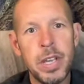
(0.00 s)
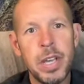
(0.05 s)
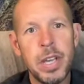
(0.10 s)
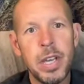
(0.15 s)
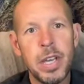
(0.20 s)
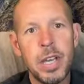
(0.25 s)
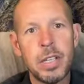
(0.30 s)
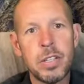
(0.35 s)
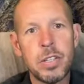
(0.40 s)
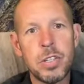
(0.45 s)

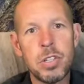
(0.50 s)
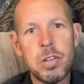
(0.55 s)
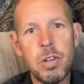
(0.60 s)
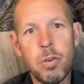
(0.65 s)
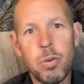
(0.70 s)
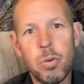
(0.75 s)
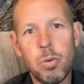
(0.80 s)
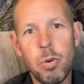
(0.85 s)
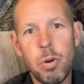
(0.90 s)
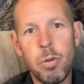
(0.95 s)
and the slow
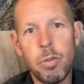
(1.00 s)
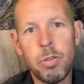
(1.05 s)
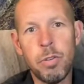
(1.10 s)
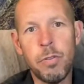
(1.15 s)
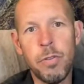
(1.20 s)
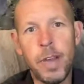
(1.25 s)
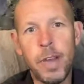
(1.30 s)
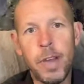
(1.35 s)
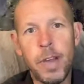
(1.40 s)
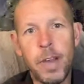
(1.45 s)
growth of
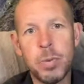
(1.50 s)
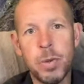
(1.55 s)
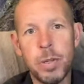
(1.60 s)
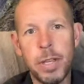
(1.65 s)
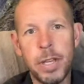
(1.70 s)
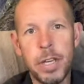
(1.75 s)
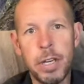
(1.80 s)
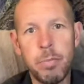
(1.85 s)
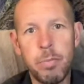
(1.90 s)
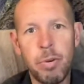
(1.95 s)

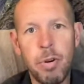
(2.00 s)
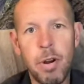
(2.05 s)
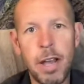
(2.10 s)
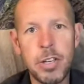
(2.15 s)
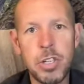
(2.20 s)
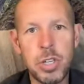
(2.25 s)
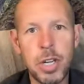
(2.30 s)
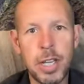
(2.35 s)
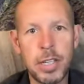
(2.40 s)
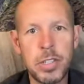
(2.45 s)
Hex-related
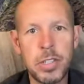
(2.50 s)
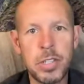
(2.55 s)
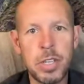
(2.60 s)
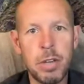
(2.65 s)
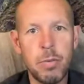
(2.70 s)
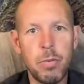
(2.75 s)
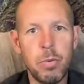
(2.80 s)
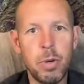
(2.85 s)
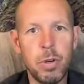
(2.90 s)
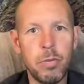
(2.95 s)
projects
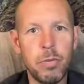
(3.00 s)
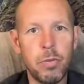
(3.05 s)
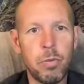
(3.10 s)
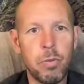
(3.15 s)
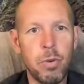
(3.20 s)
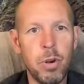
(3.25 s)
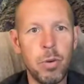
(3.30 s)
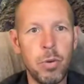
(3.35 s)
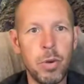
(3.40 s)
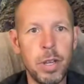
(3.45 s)
that would have
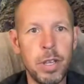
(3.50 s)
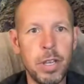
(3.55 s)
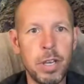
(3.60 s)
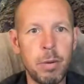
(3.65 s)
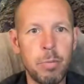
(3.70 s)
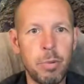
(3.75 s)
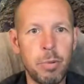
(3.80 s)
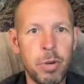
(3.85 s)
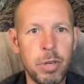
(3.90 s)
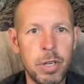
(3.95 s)
grown
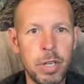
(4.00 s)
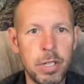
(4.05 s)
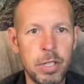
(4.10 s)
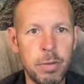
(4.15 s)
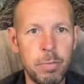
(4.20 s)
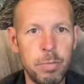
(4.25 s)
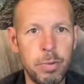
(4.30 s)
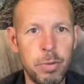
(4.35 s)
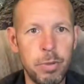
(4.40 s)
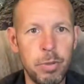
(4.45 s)
in a
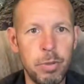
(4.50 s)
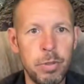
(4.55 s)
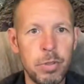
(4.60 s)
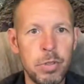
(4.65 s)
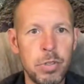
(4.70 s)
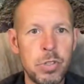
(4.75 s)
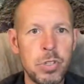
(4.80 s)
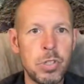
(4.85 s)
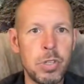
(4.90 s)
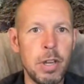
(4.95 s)
predictable,
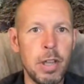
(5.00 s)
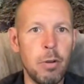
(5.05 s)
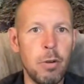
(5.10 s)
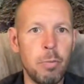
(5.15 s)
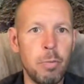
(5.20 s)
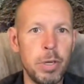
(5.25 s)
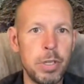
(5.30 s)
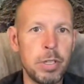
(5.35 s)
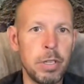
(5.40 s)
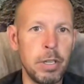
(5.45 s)
slow,
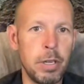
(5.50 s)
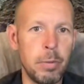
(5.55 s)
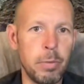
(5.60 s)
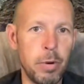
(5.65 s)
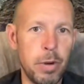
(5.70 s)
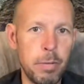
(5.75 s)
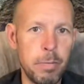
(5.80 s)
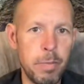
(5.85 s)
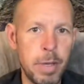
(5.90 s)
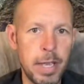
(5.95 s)
but
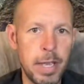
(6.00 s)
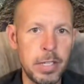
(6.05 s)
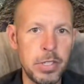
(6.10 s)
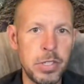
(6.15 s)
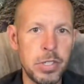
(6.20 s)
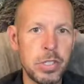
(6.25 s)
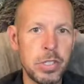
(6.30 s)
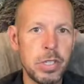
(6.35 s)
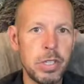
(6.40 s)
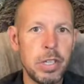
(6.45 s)
deliberate
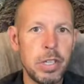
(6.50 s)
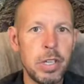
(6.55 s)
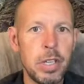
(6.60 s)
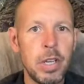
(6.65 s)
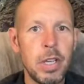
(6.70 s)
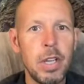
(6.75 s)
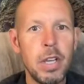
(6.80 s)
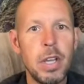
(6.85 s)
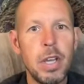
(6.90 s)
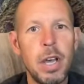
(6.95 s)
pace.
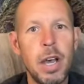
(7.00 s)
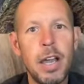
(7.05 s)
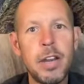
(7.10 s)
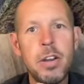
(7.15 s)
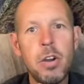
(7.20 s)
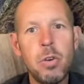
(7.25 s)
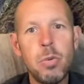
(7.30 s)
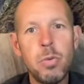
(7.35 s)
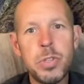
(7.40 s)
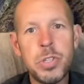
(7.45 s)
I
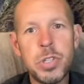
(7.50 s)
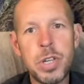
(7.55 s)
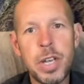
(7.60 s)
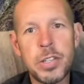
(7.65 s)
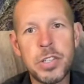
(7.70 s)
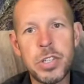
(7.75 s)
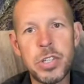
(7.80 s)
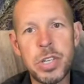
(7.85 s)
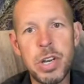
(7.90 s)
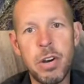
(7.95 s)
know it was
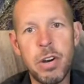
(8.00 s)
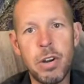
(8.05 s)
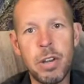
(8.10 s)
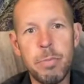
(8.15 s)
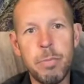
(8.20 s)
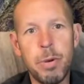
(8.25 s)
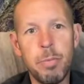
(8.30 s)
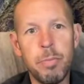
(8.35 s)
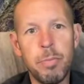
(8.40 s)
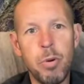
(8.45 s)
necessary,
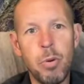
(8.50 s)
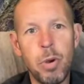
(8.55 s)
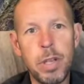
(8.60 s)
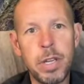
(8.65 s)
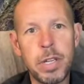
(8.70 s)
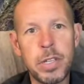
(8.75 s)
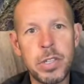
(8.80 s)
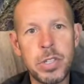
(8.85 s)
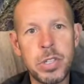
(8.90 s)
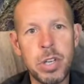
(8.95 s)
but boy,
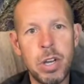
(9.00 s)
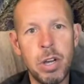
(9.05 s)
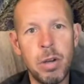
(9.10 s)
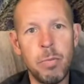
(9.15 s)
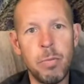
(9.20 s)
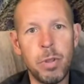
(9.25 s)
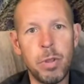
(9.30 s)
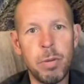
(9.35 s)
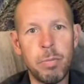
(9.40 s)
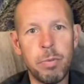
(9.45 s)
it has
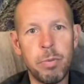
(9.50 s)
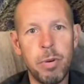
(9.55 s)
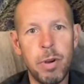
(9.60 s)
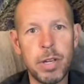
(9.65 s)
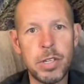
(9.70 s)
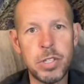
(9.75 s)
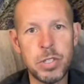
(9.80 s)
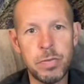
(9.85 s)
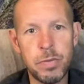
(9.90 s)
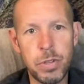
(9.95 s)
come with a
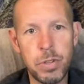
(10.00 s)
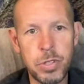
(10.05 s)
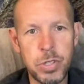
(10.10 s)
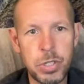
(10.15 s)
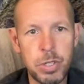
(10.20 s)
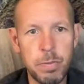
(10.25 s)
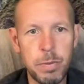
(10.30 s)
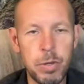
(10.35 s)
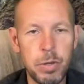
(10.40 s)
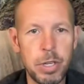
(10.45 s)
price for
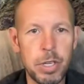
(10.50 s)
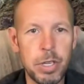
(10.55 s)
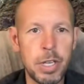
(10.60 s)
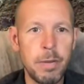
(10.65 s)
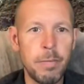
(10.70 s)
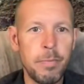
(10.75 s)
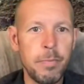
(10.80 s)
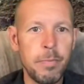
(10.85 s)
this community."